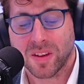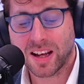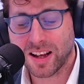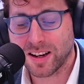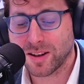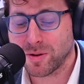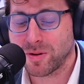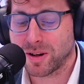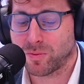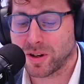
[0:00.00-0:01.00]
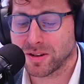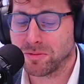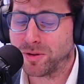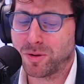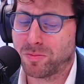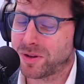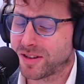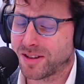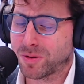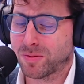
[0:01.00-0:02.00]
Hello and welcome to
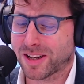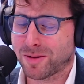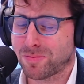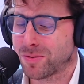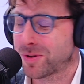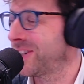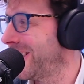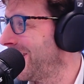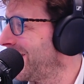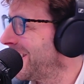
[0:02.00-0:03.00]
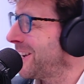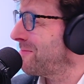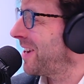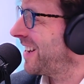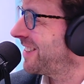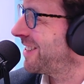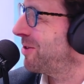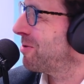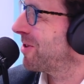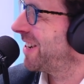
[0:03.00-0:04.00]
Business Without Bullshit. I am Andy
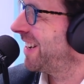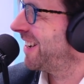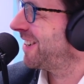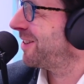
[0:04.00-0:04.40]
Ori and